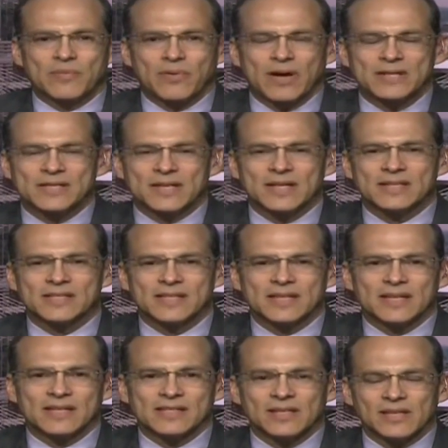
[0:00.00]

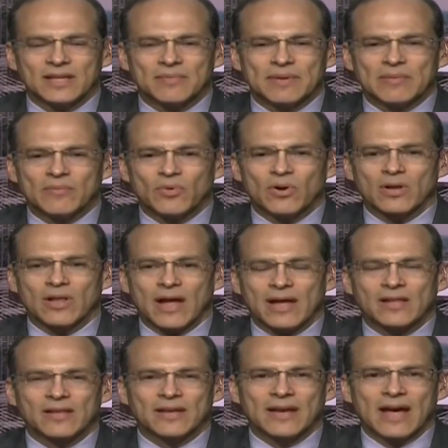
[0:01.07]
presidency is a little bit more
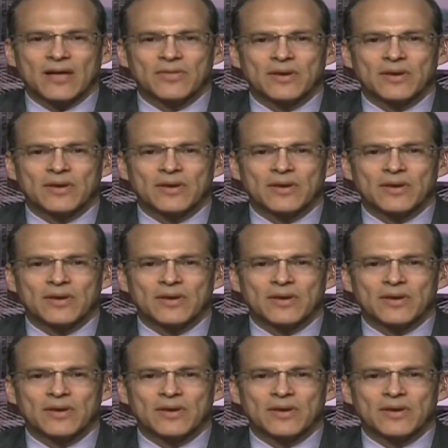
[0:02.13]
likely now